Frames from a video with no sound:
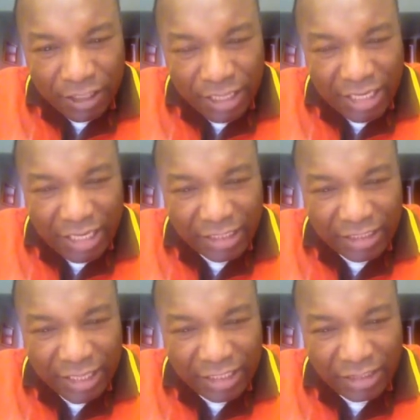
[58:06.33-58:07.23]
Nikki
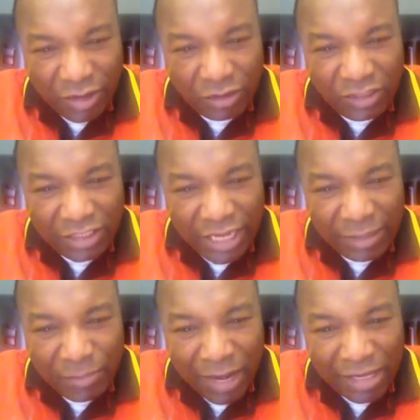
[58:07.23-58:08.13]
says, God
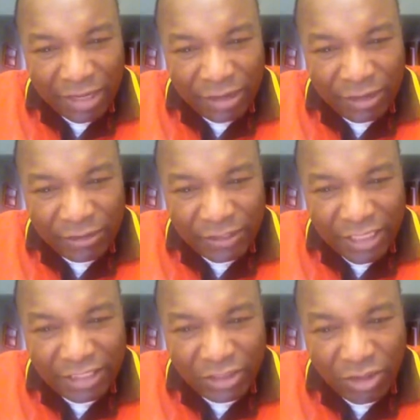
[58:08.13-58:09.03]
said, my ears
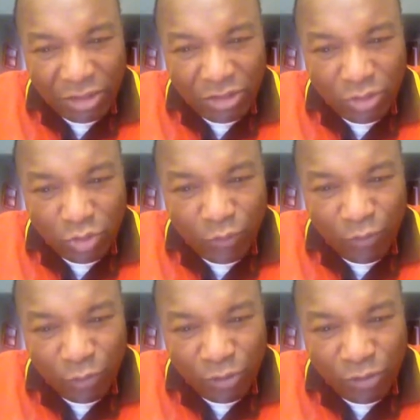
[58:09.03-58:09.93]
is not too
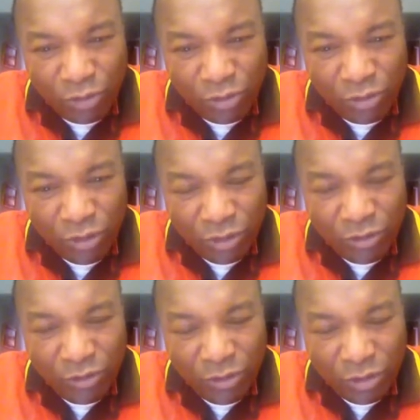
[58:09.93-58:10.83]
full
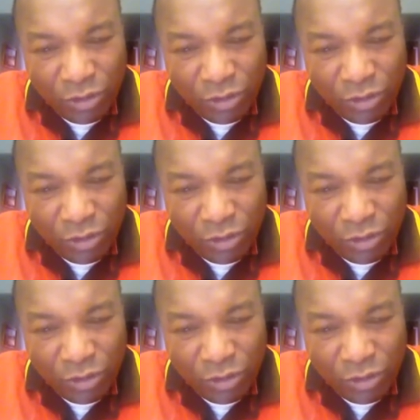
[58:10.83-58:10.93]
to